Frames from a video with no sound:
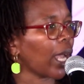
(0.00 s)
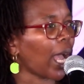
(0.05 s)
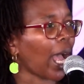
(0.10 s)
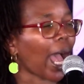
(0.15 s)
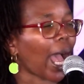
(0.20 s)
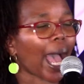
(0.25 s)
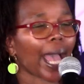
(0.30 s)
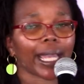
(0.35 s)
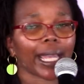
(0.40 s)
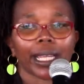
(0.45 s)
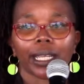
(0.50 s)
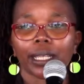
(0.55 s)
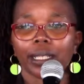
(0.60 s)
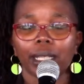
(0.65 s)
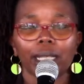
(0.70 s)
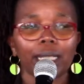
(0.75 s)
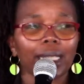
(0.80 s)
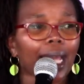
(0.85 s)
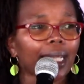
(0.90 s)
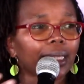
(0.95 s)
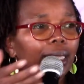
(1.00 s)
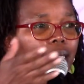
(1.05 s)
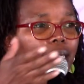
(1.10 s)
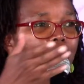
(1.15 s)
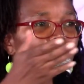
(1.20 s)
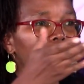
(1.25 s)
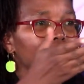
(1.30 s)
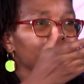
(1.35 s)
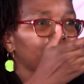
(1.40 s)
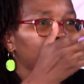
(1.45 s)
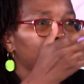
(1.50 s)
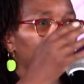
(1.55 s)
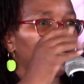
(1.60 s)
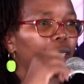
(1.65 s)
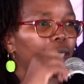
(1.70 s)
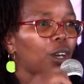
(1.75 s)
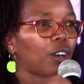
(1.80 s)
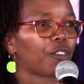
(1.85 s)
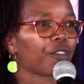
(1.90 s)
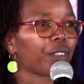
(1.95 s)
I like the testimony
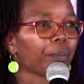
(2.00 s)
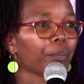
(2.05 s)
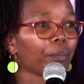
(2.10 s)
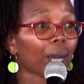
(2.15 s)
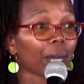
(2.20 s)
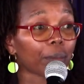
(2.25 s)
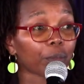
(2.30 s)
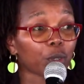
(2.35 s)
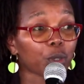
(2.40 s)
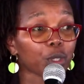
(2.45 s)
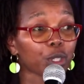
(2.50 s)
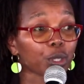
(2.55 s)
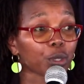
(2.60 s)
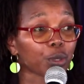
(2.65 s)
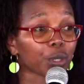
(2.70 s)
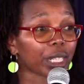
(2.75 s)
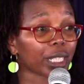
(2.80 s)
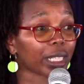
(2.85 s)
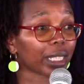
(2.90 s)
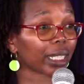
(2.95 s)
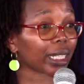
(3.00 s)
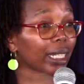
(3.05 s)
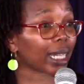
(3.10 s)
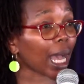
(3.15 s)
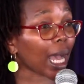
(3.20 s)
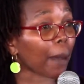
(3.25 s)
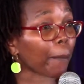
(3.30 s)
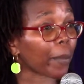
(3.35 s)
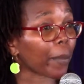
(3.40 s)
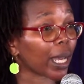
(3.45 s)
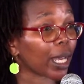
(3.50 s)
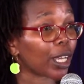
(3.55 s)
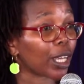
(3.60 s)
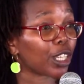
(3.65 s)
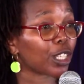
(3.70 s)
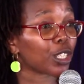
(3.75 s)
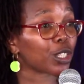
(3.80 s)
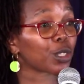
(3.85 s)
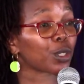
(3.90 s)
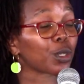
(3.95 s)
of the mom who stood in the gap
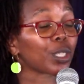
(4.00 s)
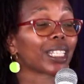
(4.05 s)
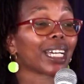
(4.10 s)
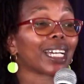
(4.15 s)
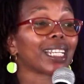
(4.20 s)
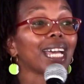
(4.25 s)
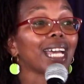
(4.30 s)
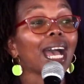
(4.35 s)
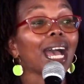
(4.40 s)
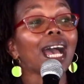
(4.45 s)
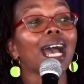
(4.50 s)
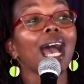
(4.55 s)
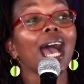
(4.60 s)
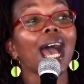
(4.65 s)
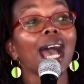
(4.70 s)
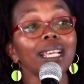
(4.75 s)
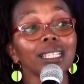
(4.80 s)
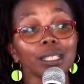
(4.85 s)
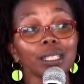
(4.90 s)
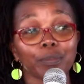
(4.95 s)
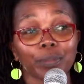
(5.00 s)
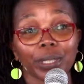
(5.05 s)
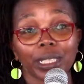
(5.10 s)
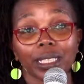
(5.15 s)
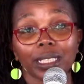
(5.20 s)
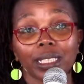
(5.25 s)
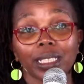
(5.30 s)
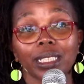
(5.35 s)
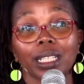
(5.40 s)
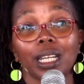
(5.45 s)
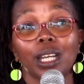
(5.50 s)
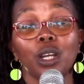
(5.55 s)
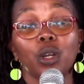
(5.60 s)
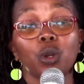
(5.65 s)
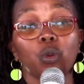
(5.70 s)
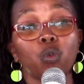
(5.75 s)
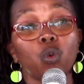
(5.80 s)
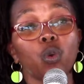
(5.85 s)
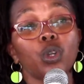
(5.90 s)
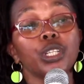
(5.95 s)
so that her husband
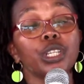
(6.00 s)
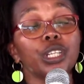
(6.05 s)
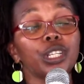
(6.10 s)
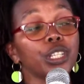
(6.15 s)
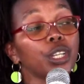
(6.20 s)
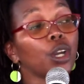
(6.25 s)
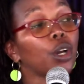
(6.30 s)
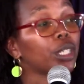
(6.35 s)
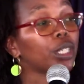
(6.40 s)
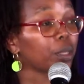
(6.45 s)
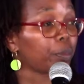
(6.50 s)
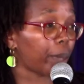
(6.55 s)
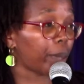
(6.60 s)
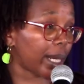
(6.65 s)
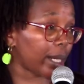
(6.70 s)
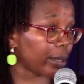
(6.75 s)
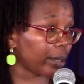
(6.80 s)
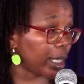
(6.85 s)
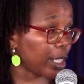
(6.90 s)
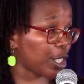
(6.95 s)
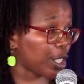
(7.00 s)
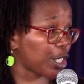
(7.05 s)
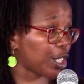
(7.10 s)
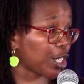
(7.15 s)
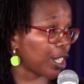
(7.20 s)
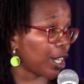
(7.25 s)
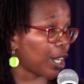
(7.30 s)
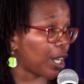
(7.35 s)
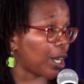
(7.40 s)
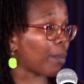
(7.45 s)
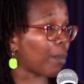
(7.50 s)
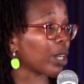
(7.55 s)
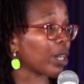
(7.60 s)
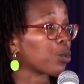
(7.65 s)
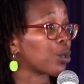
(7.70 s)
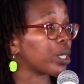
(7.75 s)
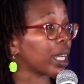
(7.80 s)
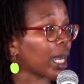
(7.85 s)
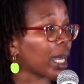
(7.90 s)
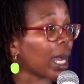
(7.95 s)
would not perish but
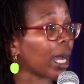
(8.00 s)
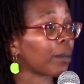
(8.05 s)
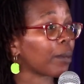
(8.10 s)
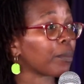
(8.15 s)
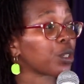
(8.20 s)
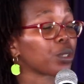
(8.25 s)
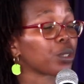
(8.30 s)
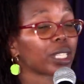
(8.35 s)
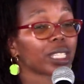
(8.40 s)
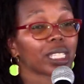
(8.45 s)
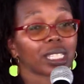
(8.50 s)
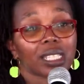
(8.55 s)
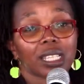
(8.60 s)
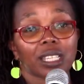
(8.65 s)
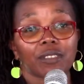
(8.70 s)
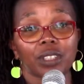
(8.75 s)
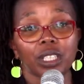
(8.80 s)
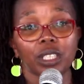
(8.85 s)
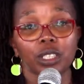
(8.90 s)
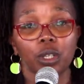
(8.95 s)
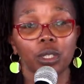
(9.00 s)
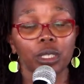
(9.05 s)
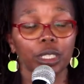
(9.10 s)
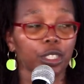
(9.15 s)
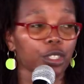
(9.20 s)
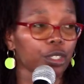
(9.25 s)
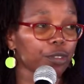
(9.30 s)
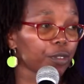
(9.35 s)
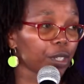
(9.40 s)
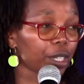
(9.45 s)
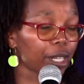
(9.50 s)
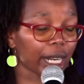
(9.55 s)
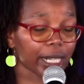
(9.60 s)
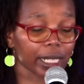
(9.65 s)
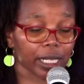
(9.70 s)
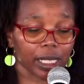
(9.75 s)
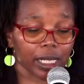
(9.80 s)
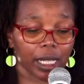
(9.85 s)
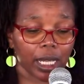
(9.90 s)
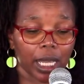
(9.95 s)
would come to the saving knowledge of
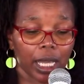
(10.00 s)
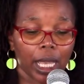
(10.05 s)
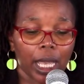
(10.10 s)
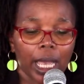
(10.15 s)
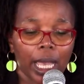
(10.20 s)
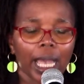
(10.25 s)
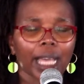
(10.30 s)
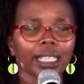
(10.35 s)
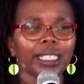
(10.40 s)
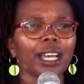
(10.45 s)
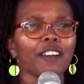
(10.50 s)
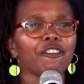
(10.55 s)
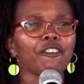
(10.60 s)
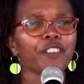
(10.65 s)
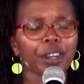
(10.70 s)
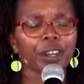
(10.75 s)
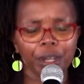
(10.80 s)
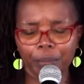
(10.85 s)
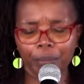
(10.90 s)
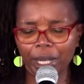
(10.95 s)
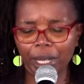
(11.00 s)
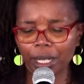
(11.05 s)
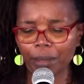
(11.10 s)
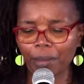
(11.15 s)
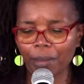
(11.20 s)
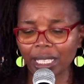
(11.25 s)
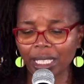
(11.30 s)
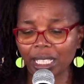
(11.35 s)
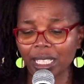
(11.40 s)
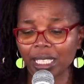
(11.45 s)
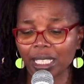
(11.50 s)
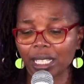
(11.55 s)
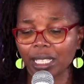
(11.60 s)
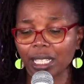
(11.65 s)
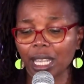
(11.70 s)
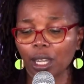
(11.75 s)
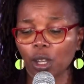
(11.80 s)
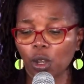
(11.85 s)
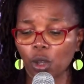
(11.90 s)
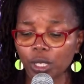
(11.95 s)
Christ. And there are very many mothers that are
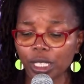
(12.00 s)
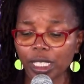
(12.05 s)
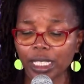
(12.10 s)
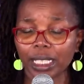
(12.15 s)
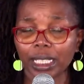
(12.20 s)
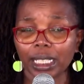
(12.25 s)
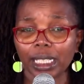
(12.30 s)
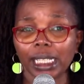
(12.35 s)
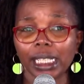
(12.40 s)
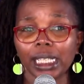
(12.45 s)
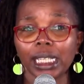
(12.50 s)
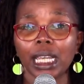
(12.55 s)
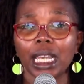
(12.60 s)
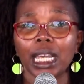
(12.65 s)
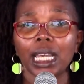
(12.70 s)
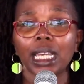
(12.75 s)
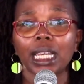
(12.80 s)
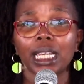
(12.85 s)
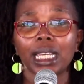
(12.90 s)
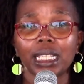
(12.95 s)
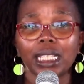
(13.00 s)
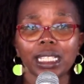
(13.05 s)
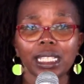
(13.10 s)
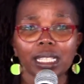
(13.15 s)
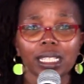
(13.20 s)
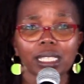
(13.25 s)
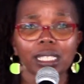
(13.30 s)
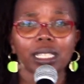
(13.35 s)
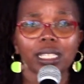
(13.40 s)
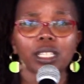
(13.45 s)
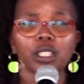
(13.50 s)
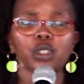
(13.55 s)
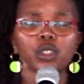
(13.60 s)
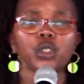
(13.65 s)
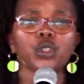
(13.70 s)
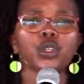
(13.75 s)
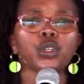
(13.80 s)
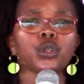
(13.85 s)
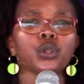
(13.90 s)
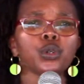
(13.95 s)
constantly interceding
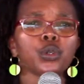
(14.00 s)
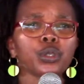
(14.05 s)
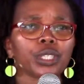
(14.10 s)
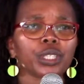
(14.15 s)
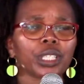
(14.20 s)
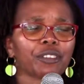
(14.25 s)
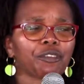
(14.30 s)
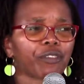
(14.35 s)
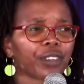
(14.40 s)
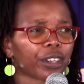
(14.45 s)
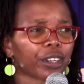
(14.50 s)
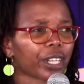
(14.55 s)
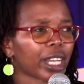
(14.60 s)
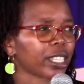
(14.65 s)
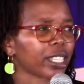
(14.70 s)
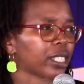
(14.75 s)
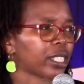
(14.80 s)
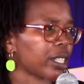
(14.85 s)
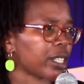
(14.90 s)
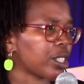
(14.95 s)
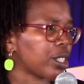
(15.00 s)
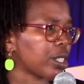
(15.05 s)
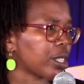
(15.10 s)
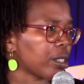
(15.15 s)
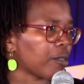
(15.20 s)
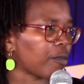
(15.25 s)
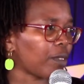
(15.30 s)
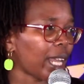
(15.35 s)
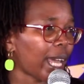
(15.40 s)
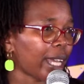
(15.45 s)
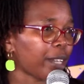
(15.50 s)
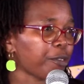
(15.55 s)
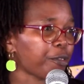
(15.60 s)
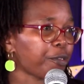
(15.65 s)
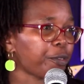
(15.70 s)
through the various stages of life.